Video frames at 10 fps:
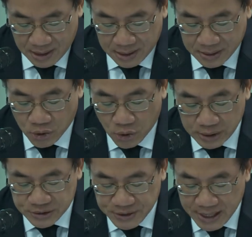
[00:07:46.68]
The
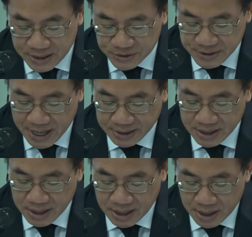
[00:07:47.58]
court says that
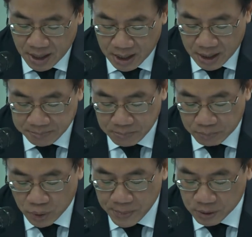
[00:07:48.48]
the
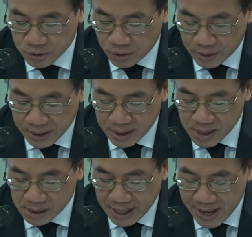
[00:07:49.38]
promontory
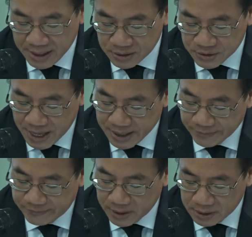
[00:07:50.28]
ends at the
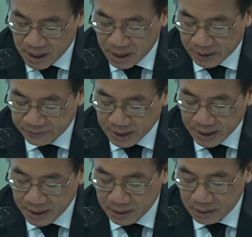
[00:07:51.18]
foot of the
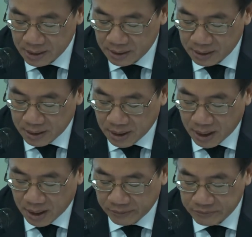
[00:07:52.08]
hill
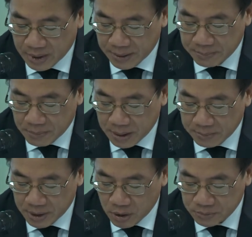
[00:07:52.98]
of
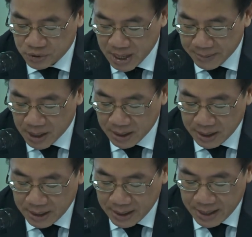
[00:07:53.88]
Phnom Tháp
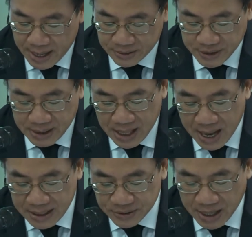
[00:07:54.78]
as it
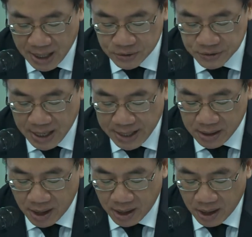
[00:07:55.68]
lies
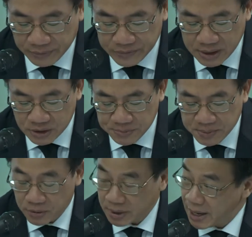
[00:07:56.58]
outside of the
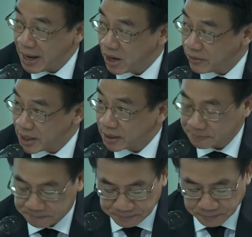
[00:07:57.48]
disputed area.
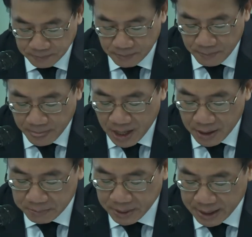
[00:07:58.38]

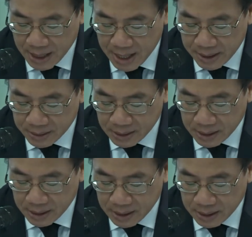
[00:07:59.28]
But
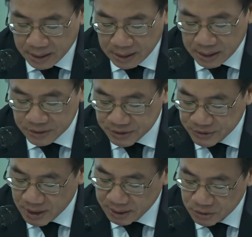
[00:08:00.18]
this
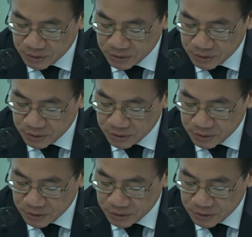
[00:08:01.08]
is not to